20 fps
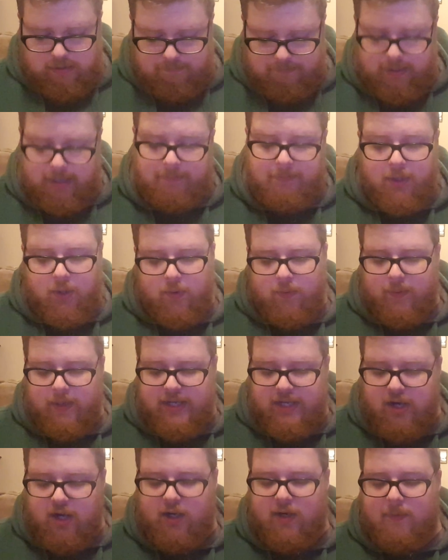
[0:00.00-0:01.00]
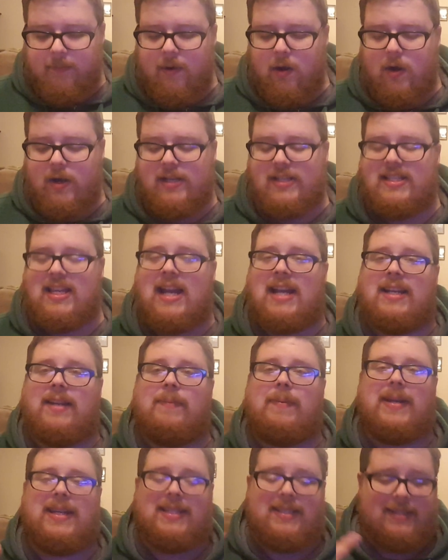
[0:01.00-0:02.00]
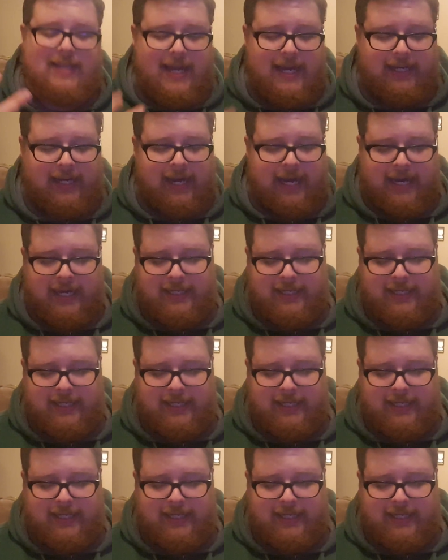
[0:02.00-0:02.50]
But I'm going with Nakamura and Zayn to be 2nd,